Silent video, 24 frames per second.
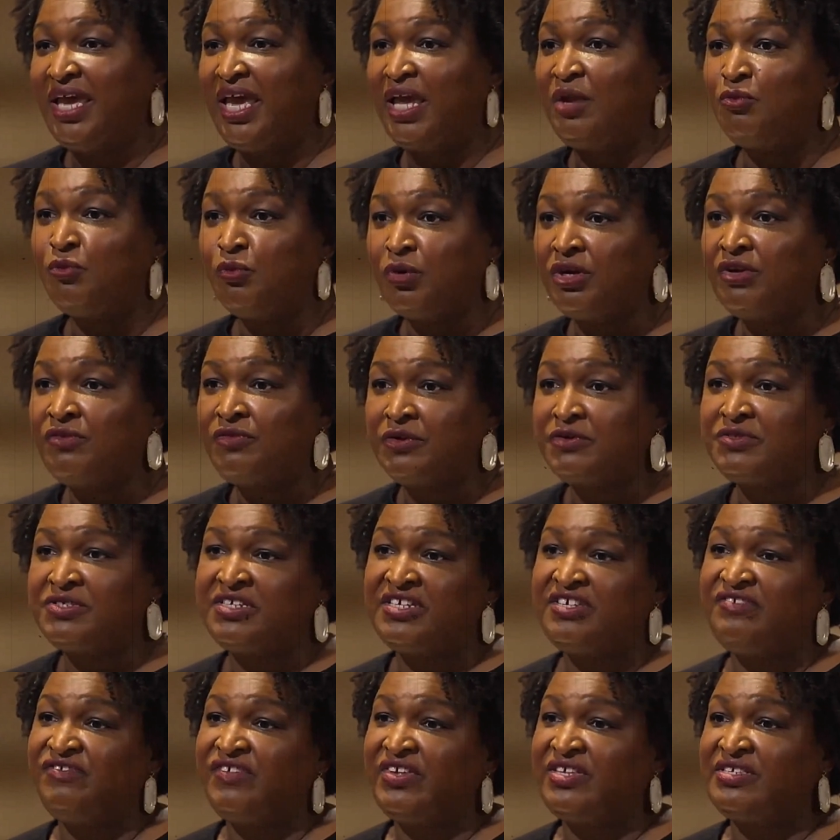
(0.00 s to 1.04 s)
And one of those
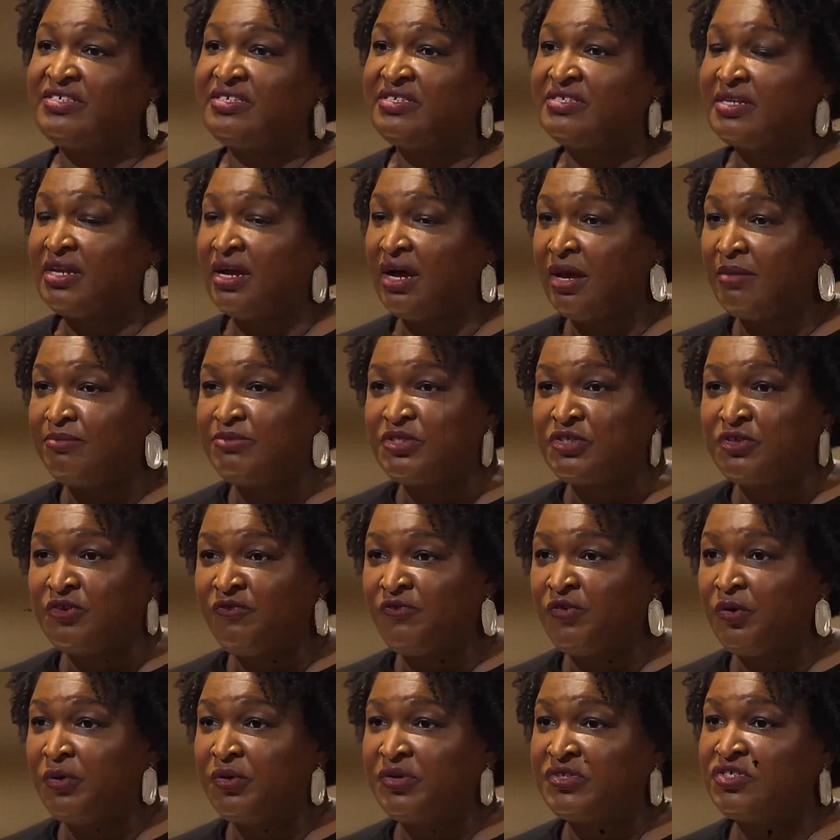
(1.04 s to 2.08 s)
defenses that I'm
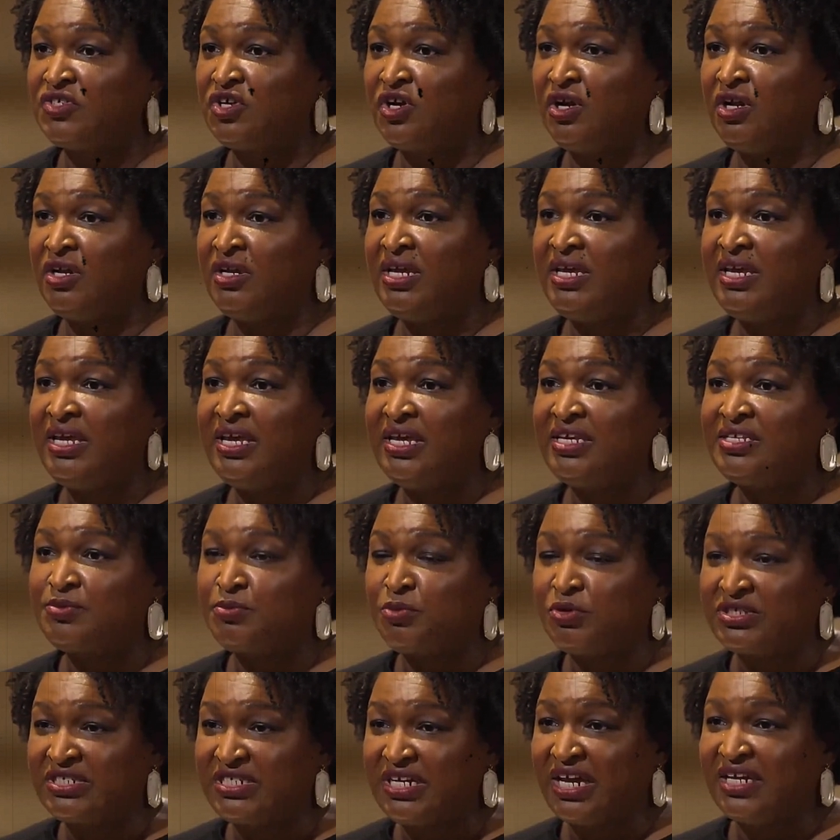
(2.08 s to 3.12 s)
so focused on is
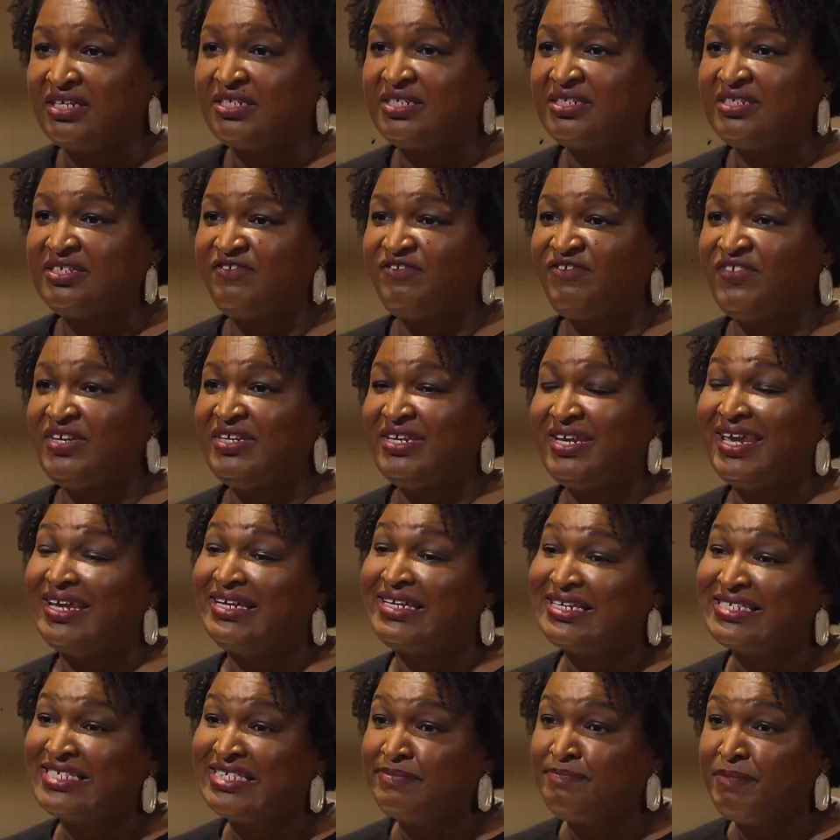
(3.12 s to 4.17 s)
protecting, defending,
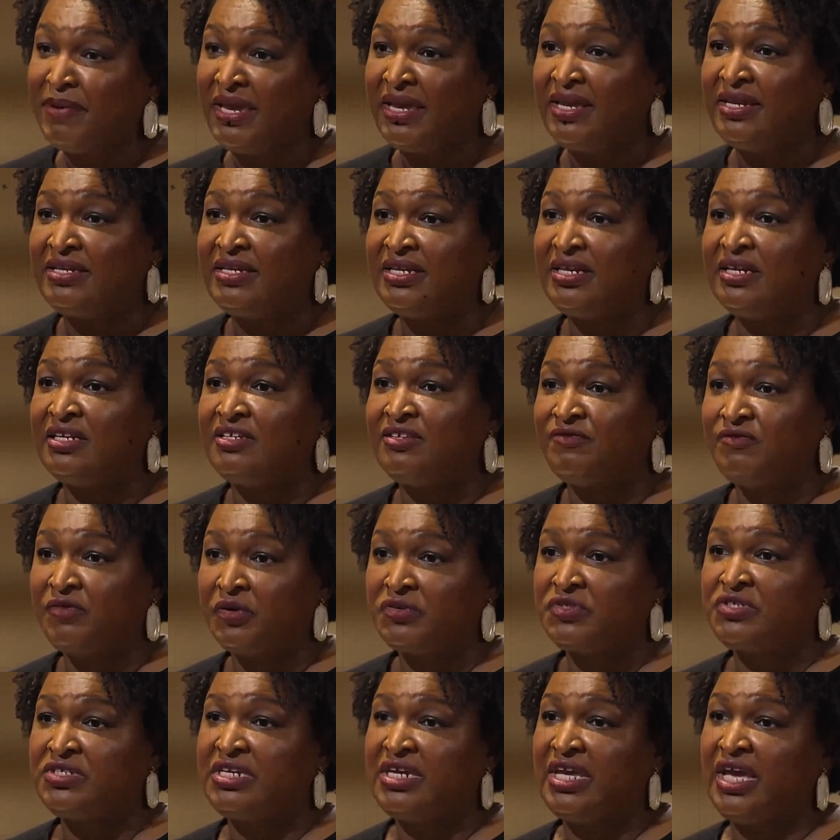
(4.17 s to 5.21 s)
and expanding
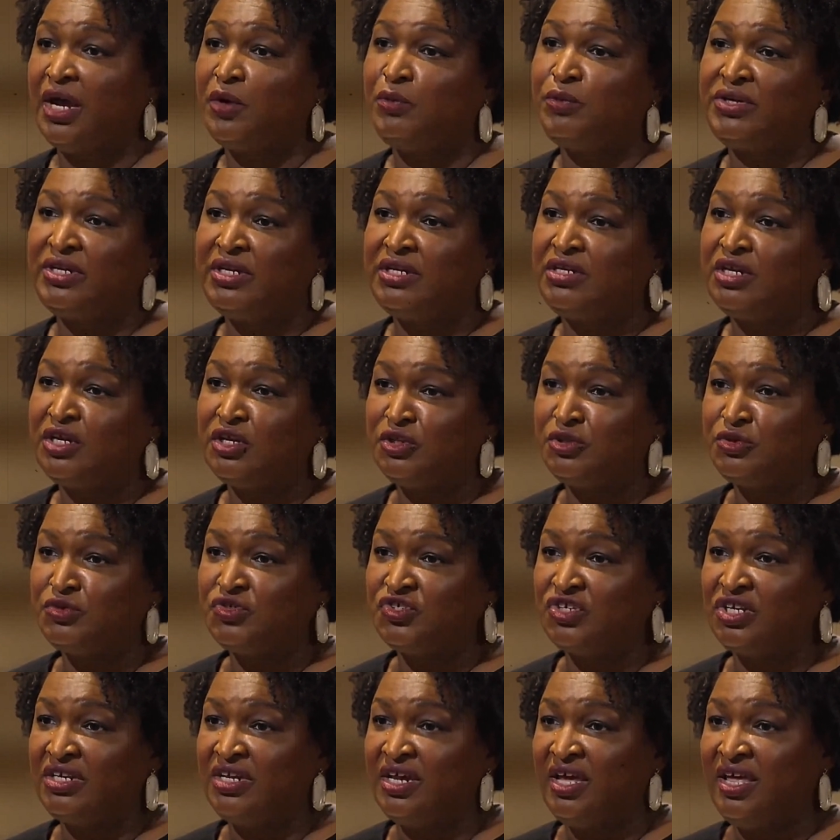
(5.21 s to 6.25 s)
diversity, equity, and
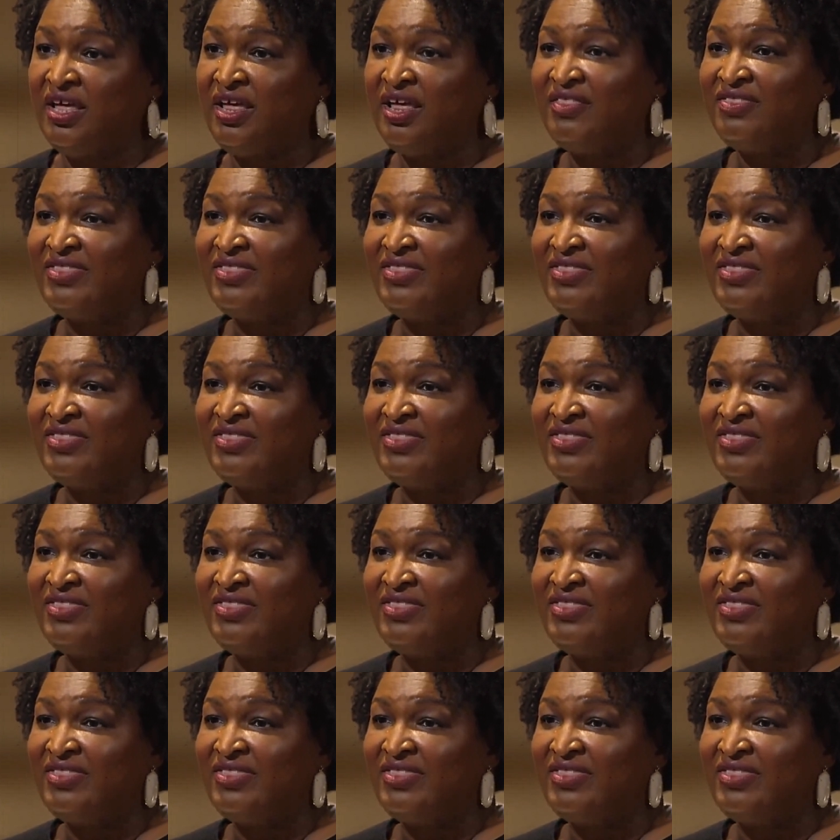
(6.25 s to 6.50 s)
inclusion.